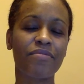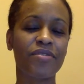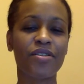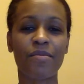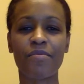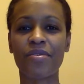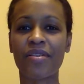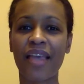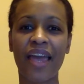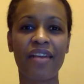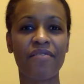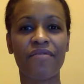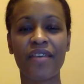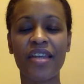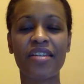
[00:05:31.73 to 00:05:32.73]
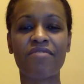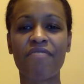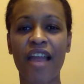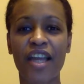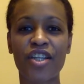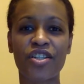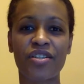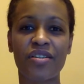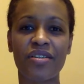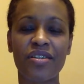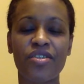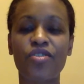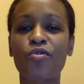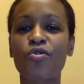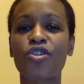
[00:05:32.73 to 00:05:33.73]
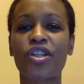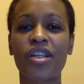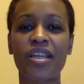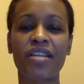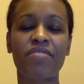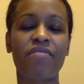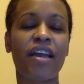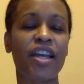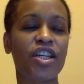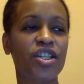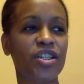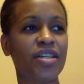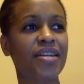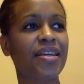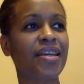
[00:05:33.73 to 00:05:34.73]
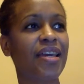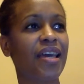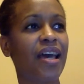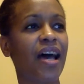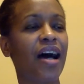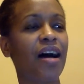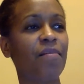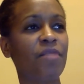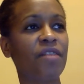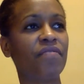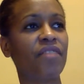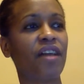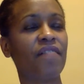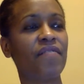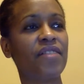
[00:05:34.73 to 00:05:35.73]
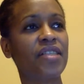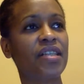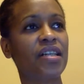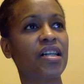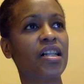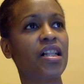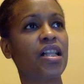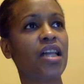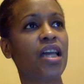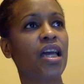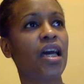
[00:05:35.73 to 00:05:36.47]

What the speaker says: some kind of interaction, social interaction, if not physical.